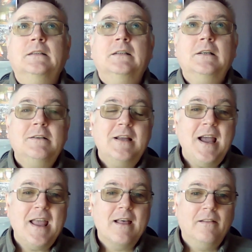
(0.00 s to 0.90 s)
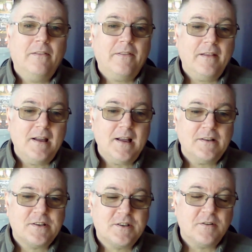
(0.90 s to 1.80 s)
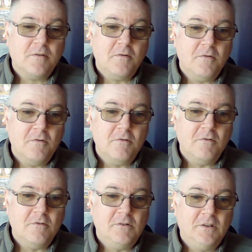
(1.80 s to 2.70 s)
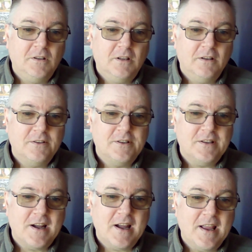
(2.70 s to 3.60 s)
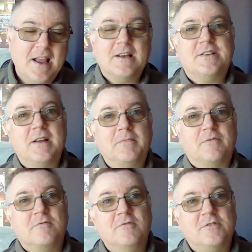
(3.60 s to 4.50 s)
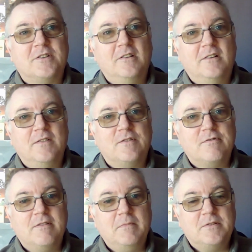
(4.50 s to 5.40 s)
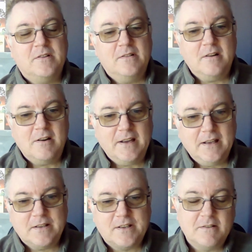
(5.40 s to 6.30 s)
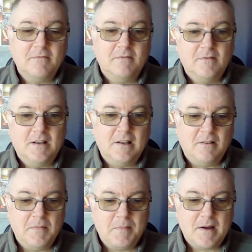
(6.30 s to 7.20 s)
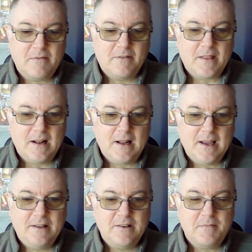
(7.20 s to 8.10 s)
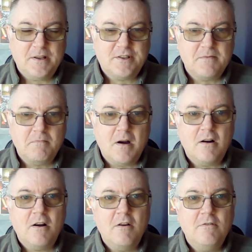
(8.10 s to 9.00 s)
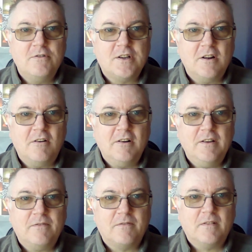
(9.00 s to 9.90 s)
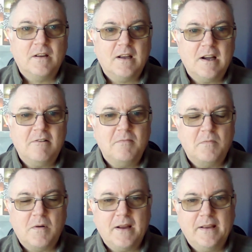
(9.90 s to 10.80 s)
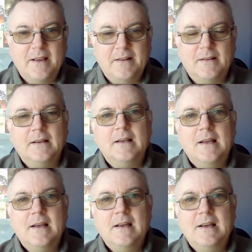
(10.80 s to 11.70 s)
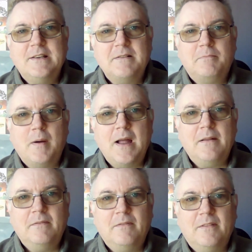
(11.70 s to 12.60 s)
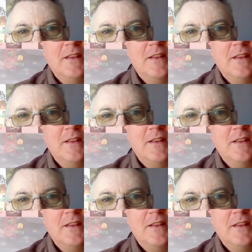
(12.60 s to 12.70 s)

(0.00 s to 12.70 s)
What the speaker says: Okay, that's all today, except, of course, live stream tonight. I'll be back for that later. But tomorrow's live album ranking is a band